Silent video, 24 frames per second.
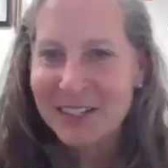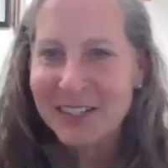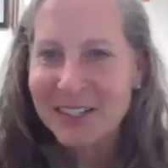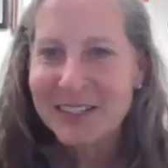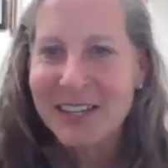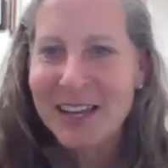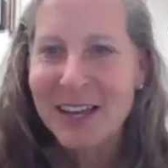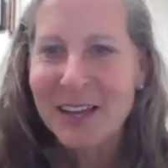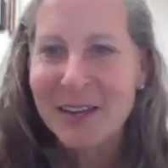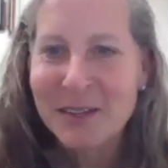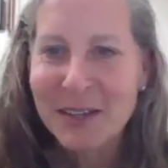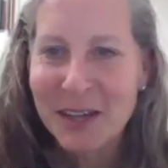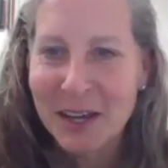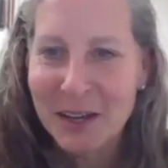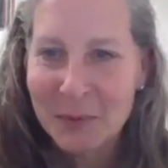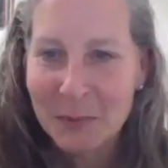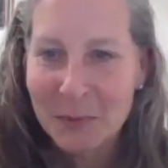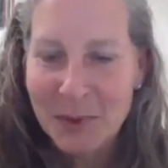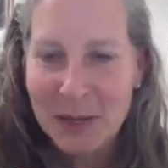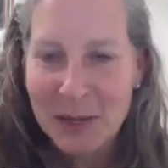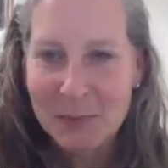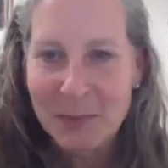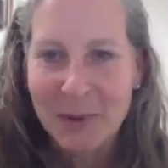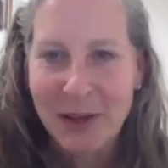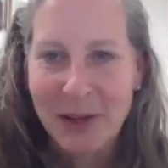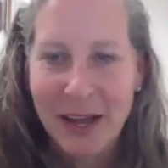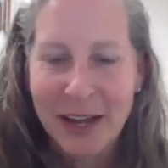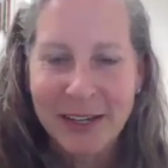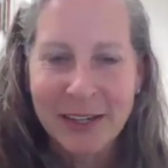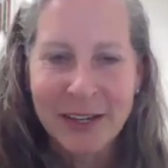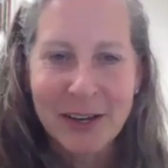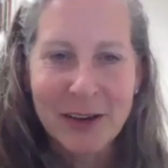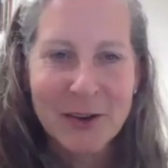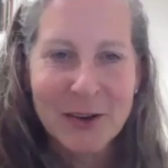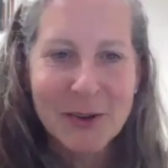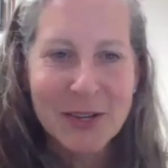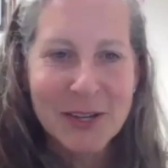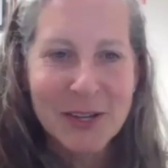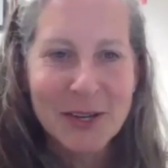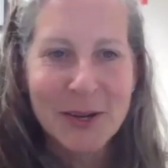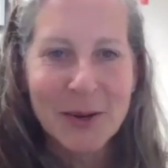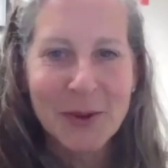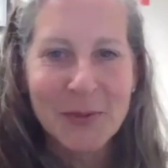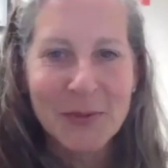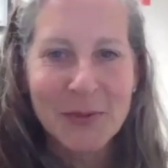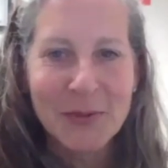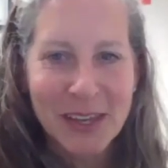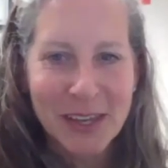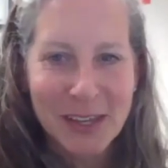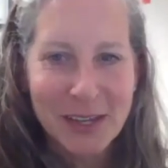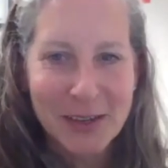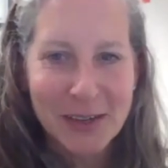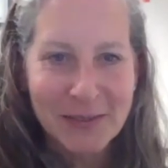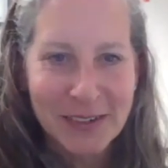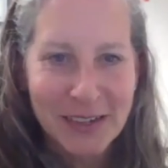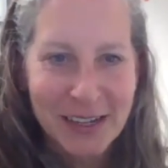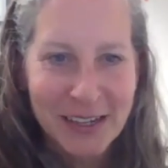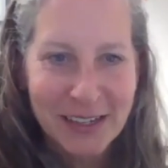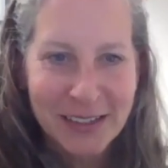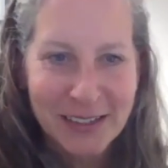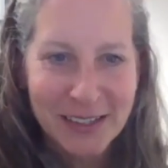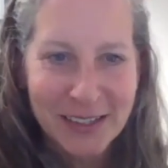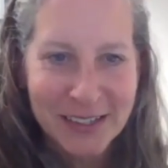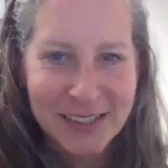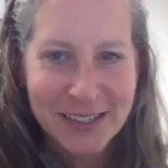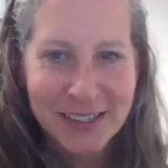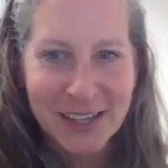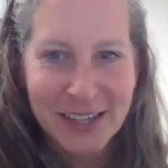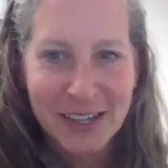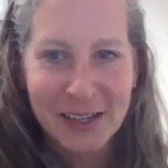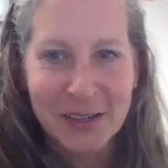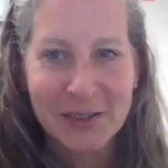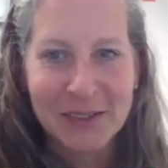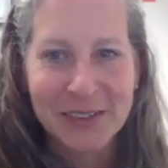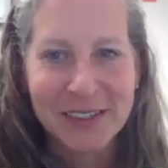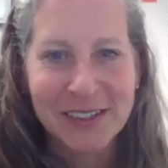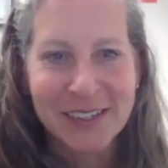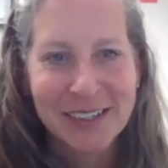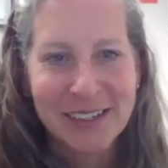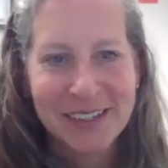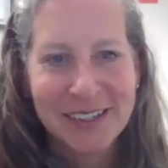to tell young people. I know you don't think you need this skill,